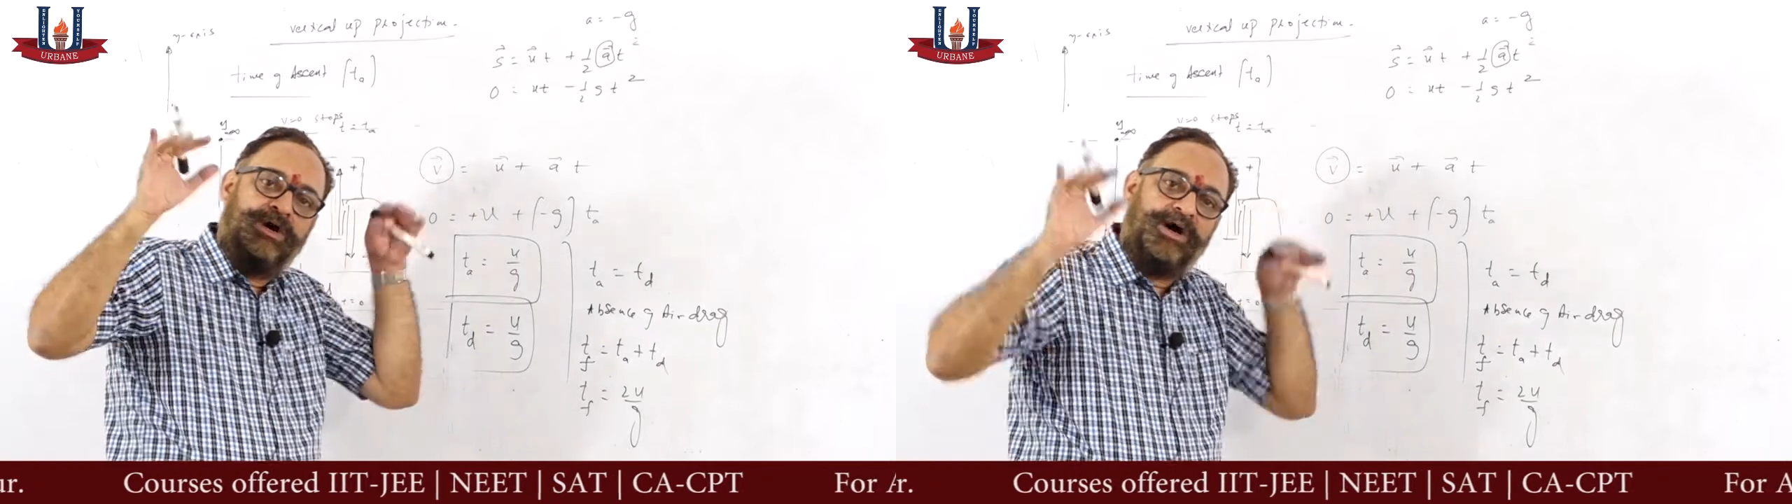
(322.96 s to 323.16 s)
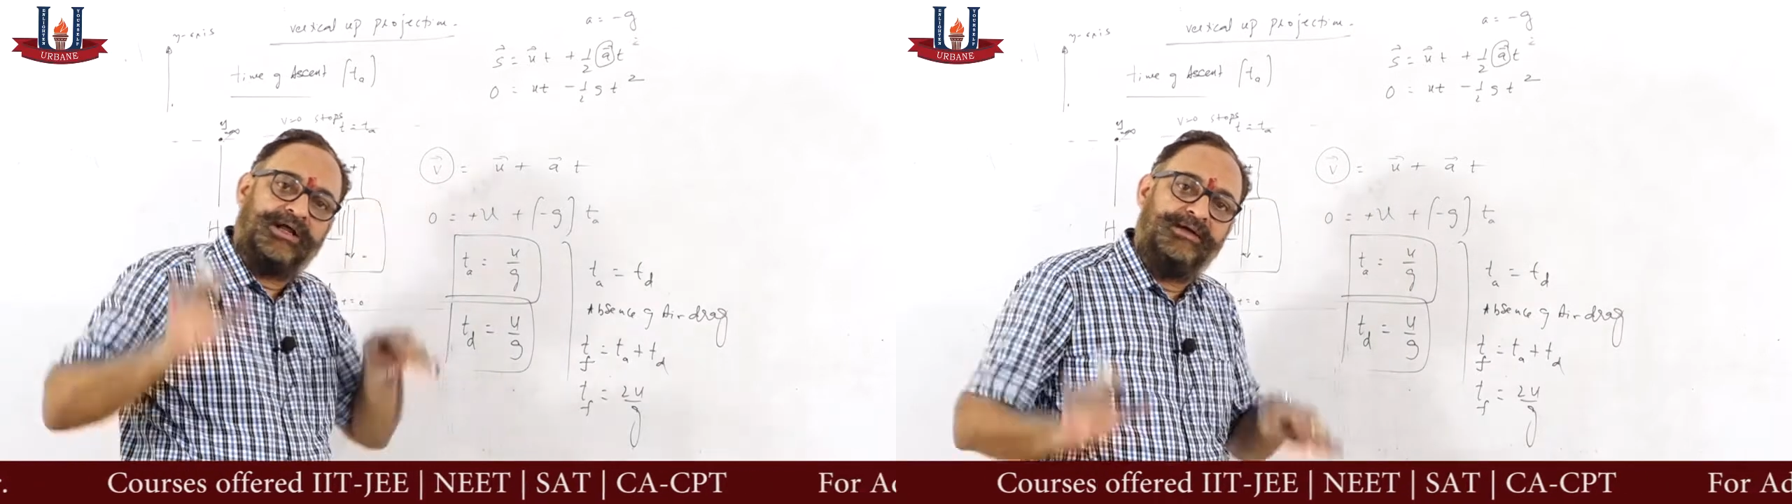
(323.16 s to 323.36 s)

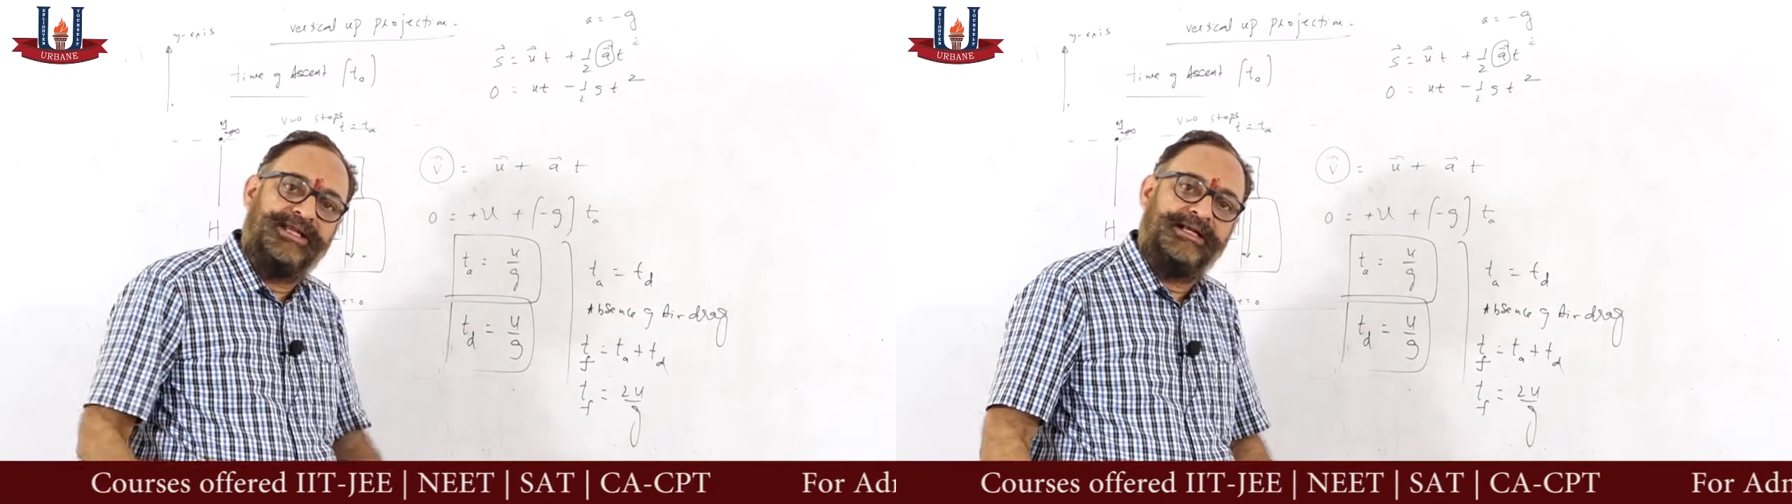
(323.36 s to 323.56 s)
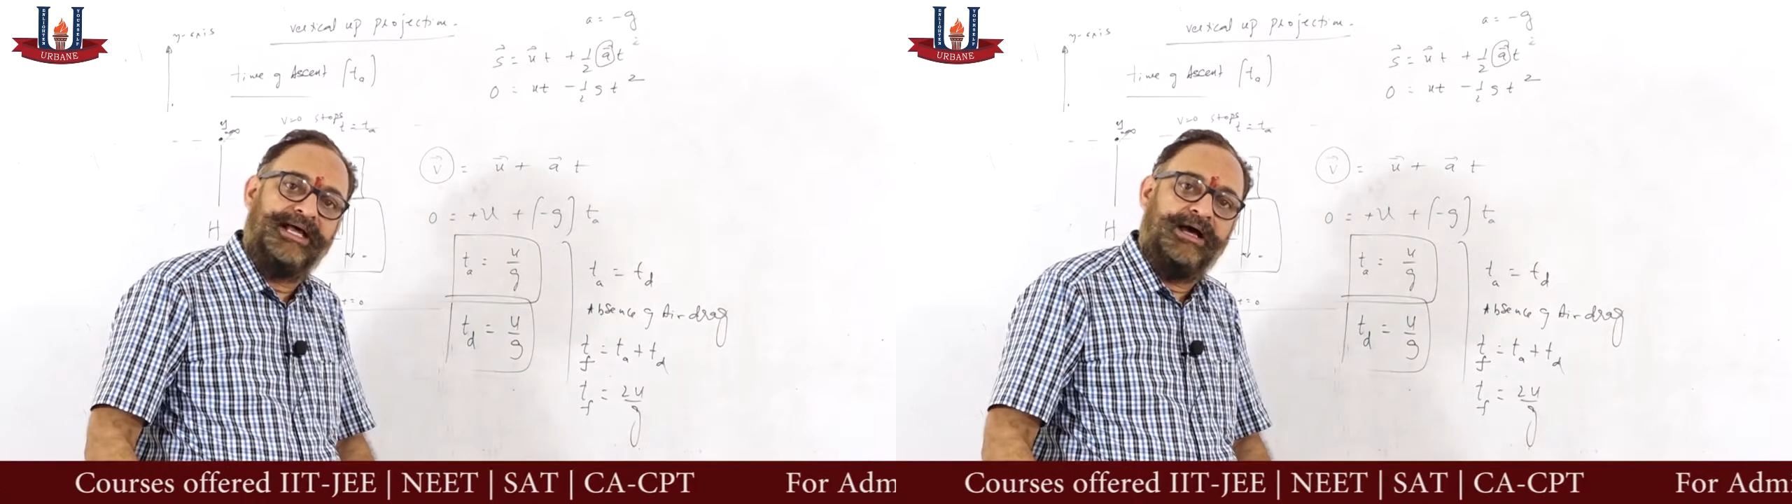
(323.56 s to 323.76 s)
or
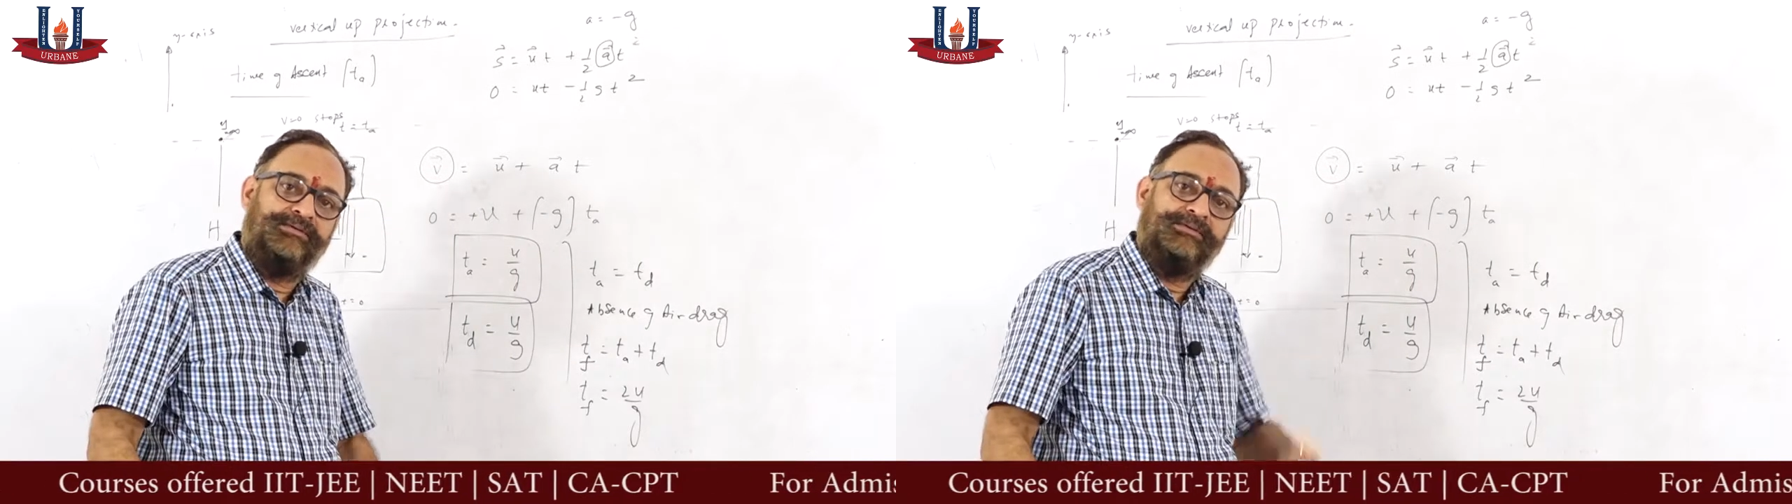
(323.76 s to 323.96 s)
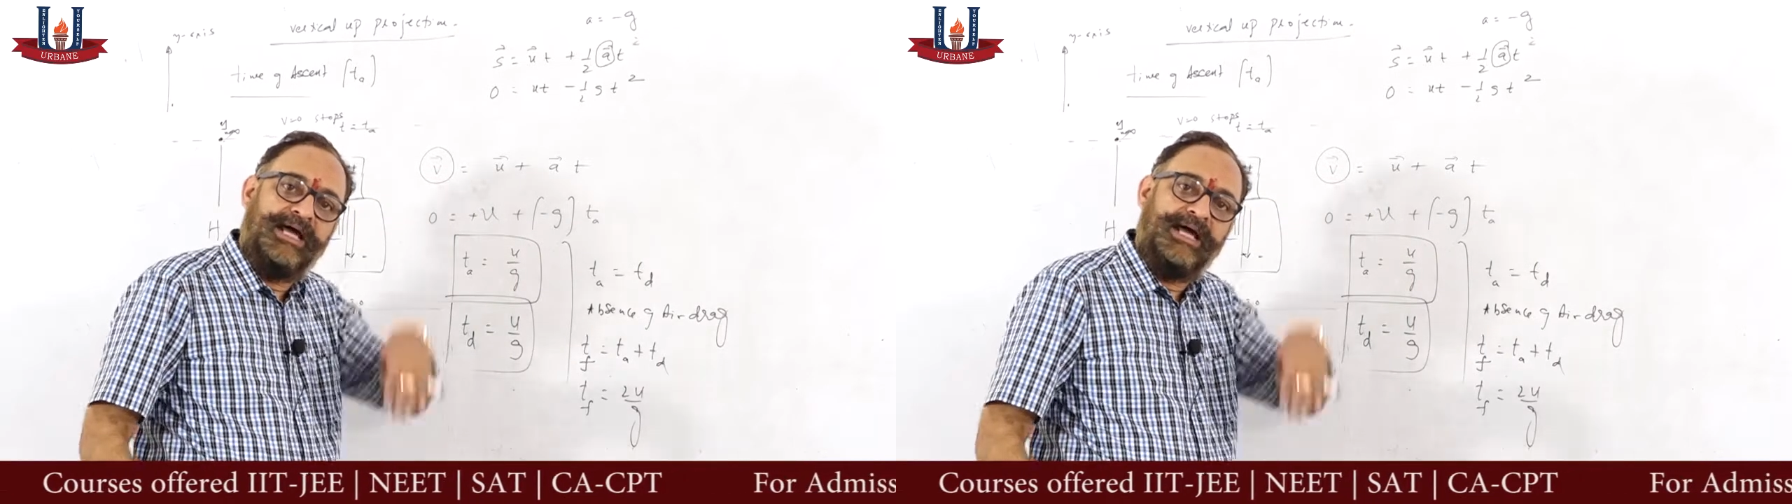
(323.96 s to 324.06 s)
coming down,